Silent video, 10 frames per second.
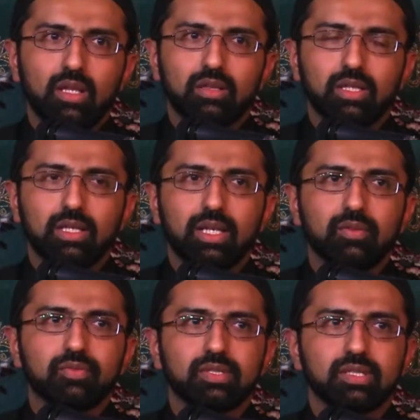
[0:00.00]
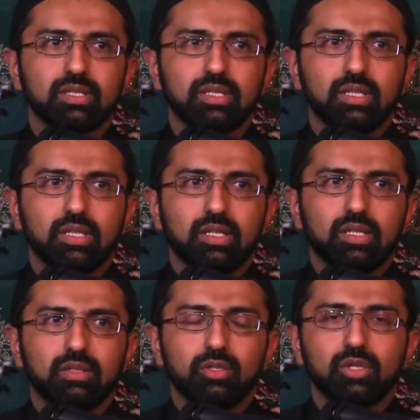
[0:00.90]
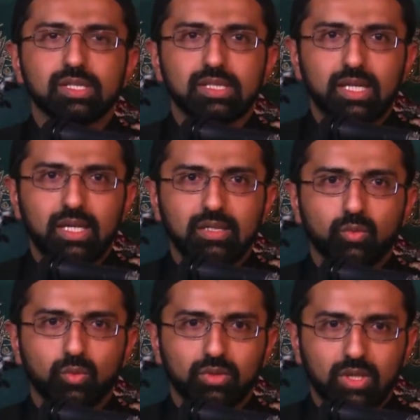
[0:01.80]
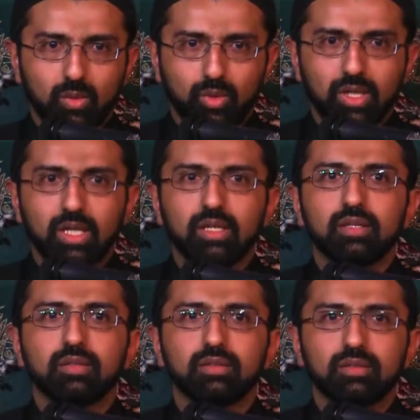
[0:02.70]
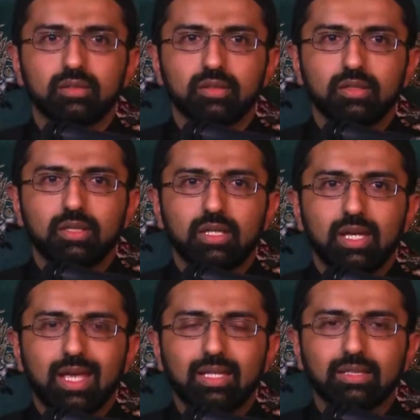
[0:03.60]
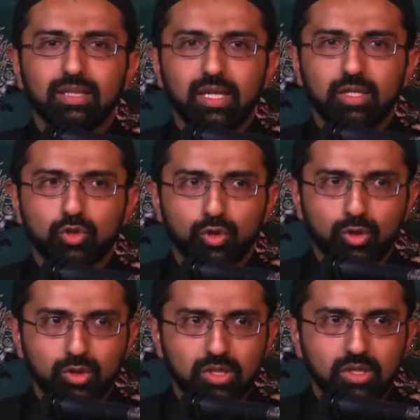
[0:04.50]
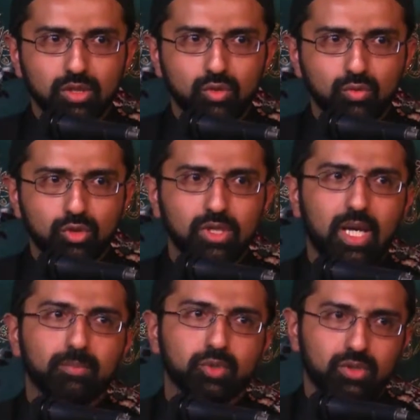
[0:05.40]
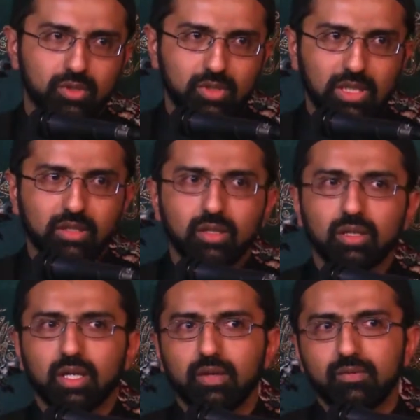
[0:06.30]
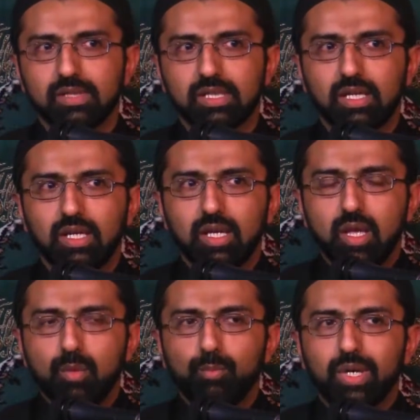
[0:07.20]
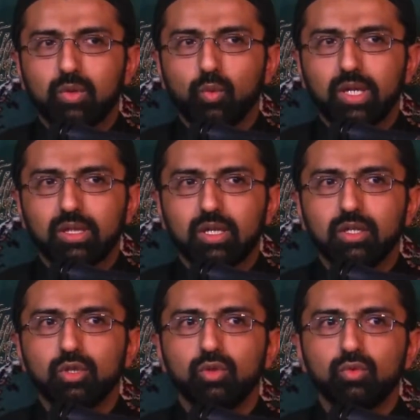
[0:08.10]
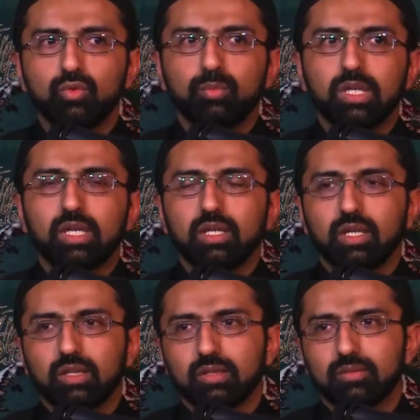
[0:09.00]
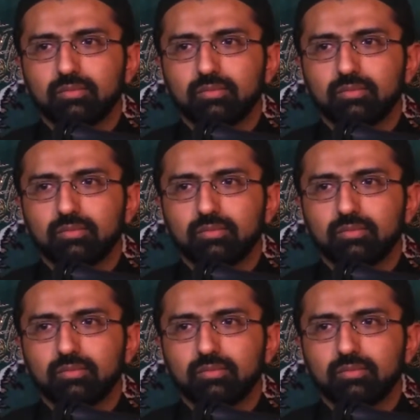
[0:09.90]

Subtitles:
They left their state they were in, and they turned a new chapter in their lives, but with a new beginning.